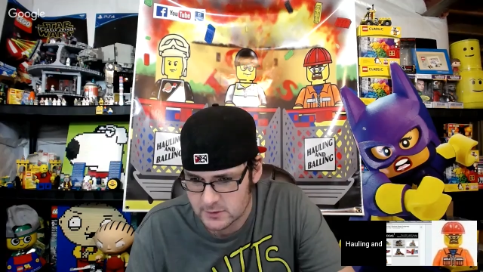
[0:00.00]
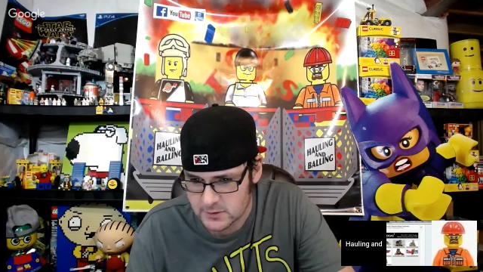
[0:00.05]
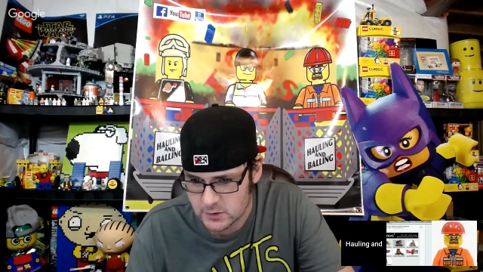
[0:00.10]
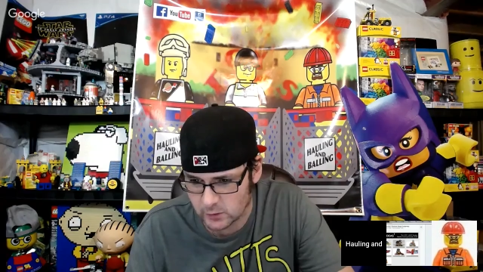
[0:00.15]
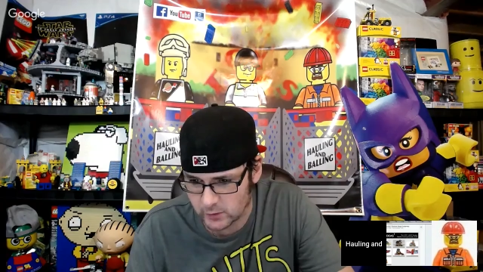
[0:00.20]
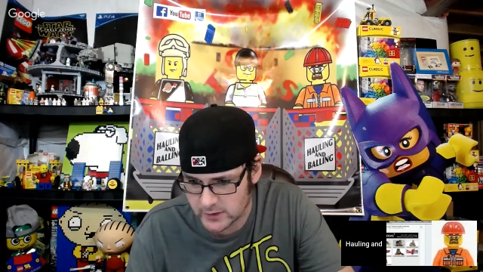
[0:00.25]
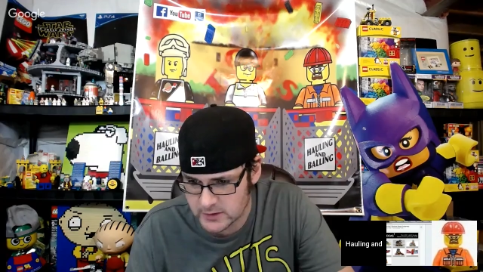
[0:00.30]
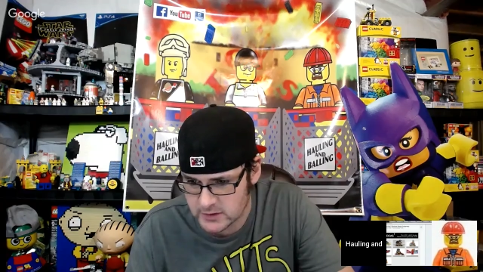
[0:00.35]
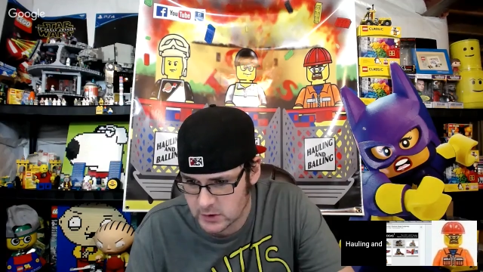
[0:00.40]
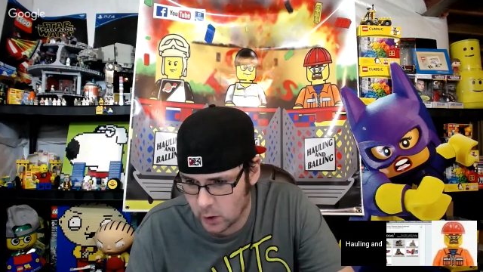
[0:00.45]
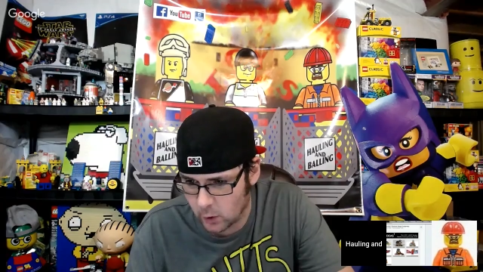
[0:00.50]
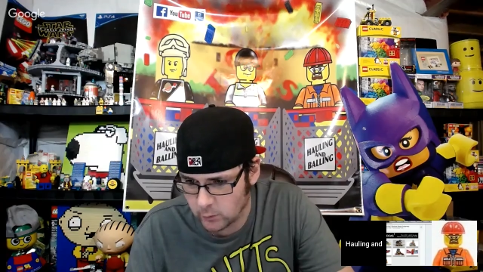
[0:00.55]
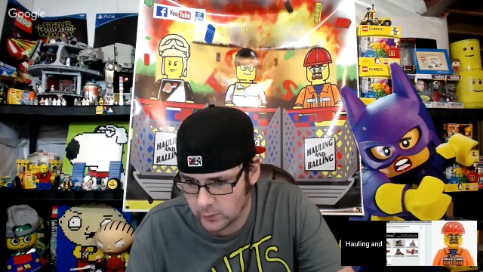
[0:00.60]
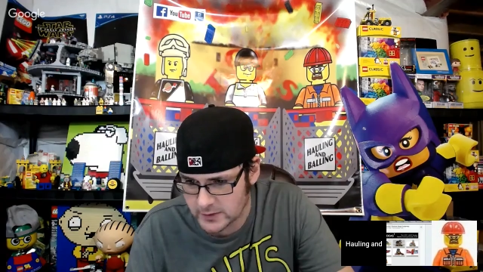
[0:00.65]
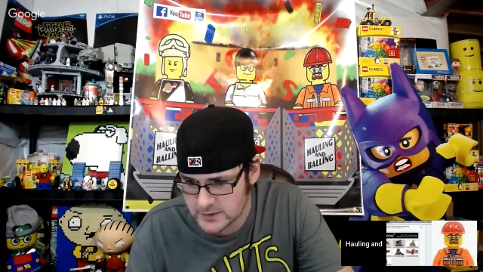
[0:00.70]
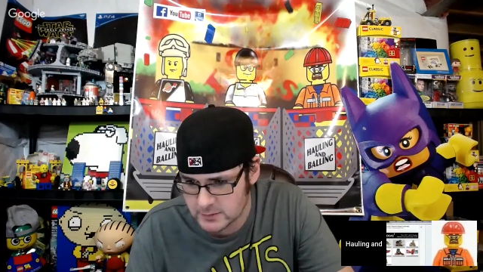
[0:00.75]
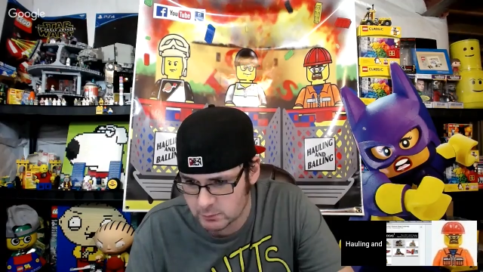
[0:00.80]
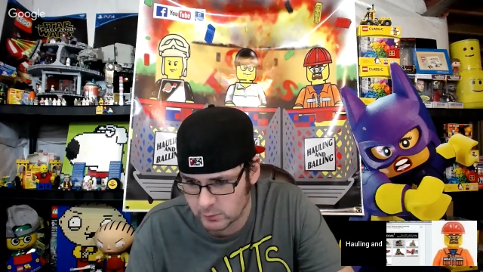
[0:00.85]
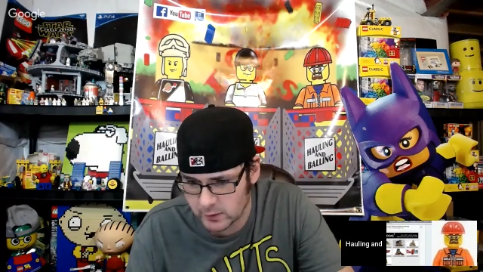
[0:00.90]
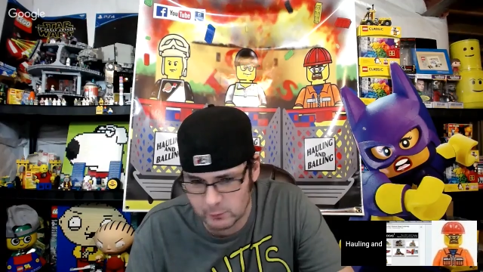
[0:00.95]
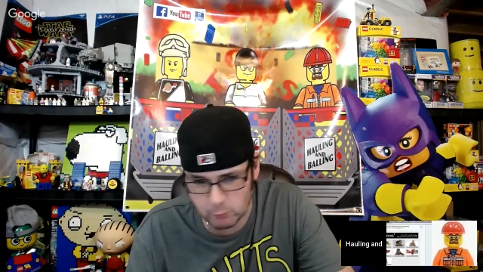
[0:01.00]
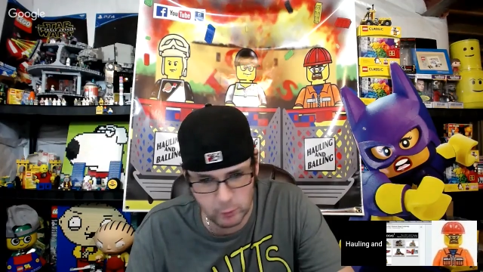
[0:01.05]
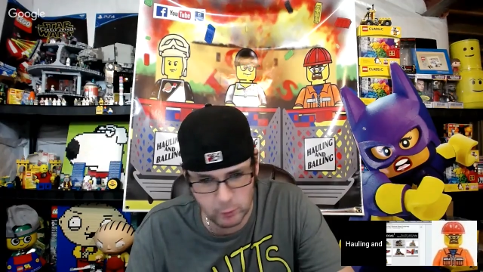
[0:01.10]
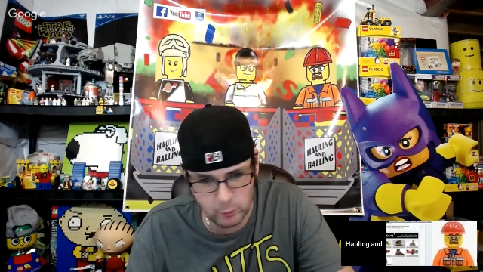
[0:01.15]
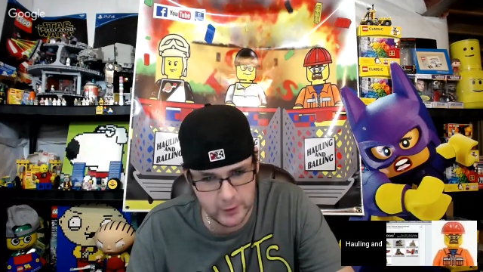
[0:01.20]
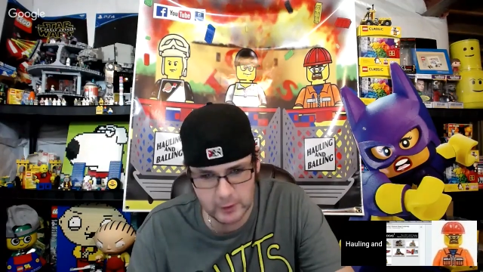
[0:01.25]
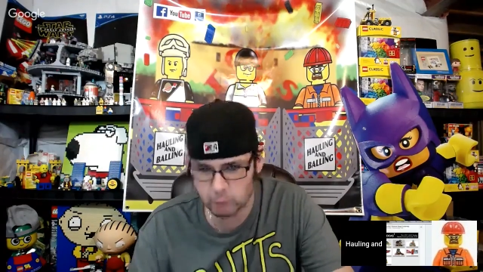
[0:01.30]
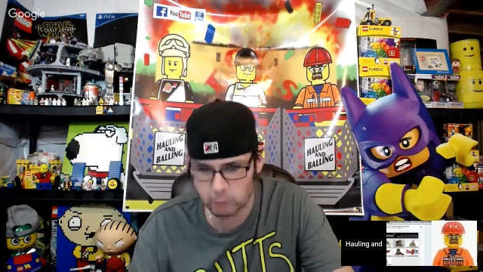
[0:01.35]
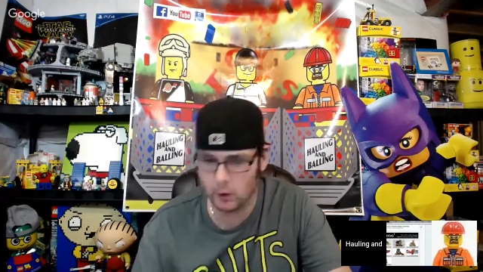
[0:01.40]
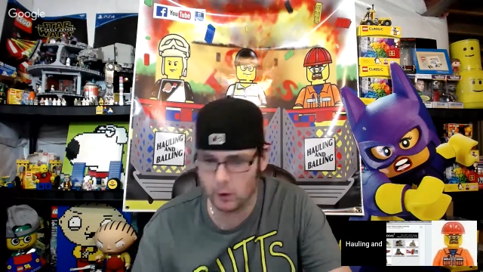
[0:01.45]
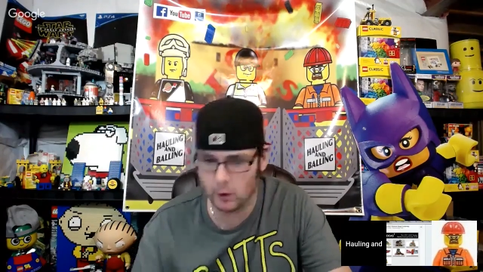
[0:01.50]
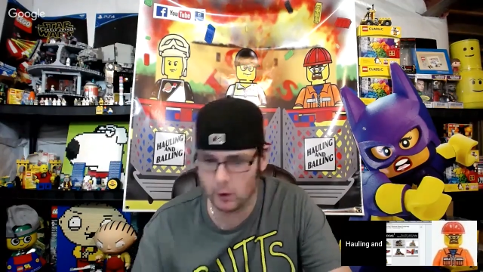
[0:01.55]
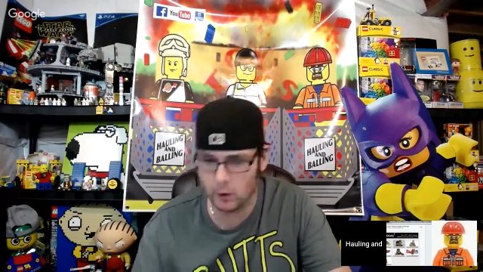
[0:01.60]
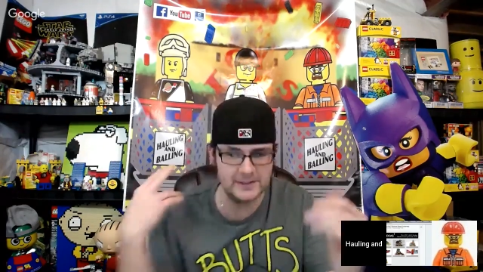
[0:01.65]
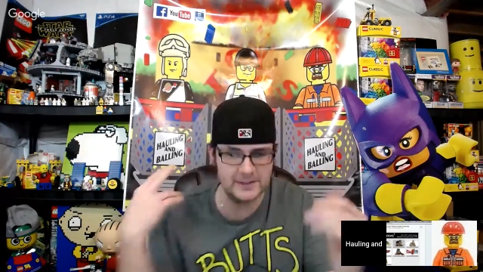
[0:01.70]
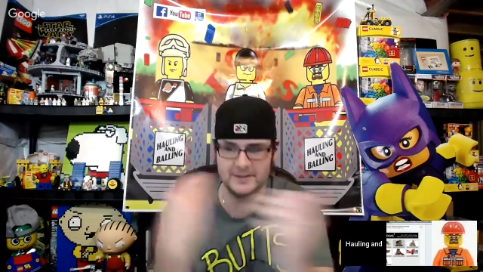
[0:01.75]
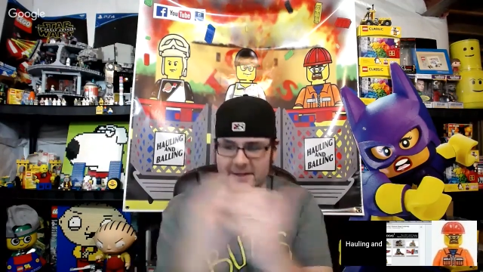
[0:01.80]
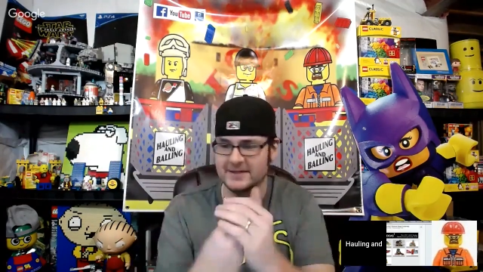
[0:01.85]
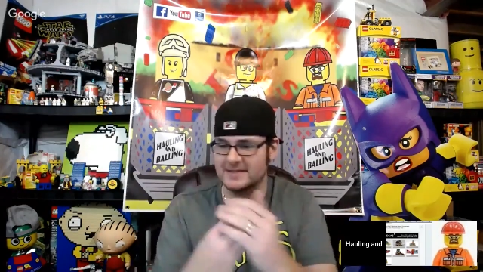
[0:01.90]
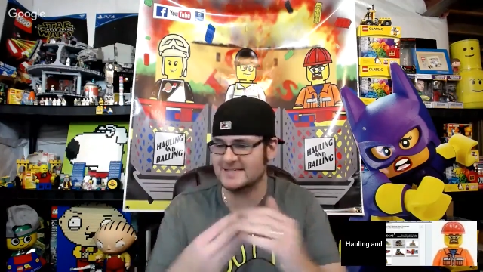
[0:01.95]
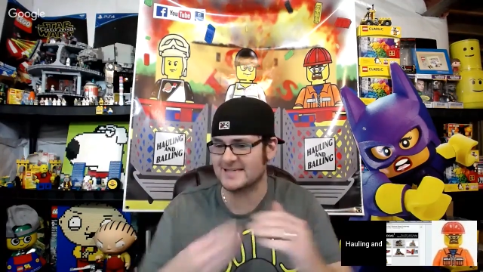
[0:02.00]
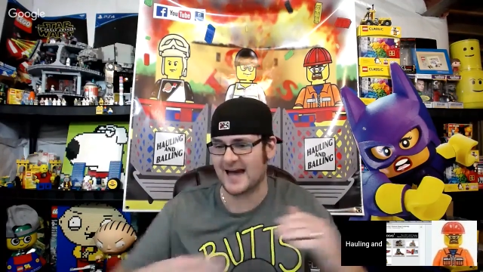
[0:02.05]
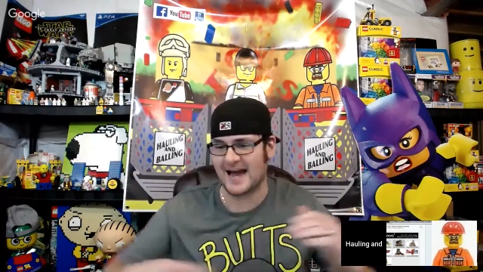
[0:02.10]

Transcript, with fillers: So let's go. Let's, we're, we're, gonna roll right into this guy.